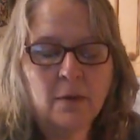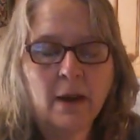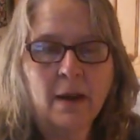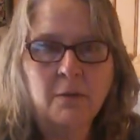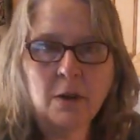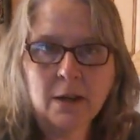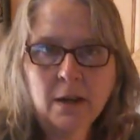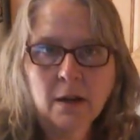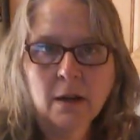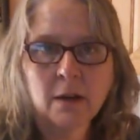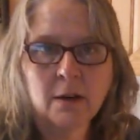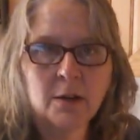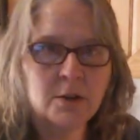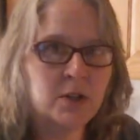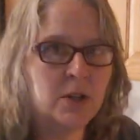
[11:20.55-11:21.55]
every
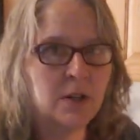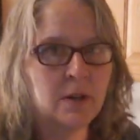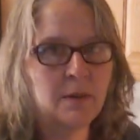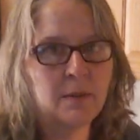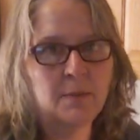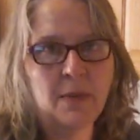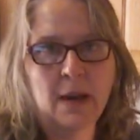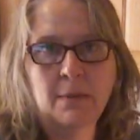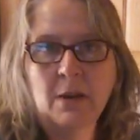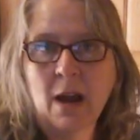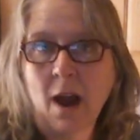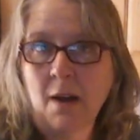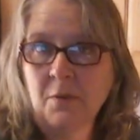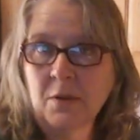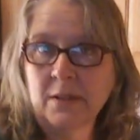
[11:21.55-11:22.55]
year you should maybe
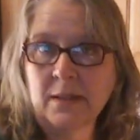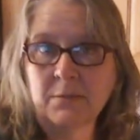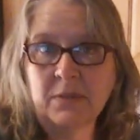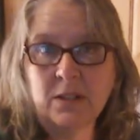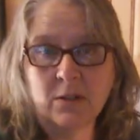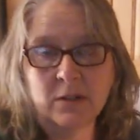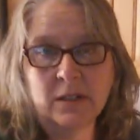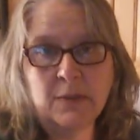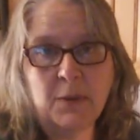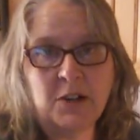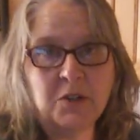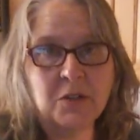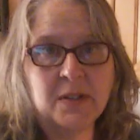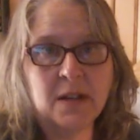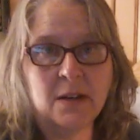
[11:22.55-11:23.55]
offer some certain
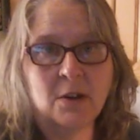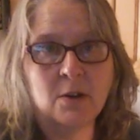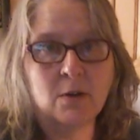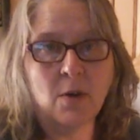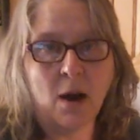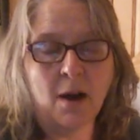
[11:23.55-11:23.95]
specials that you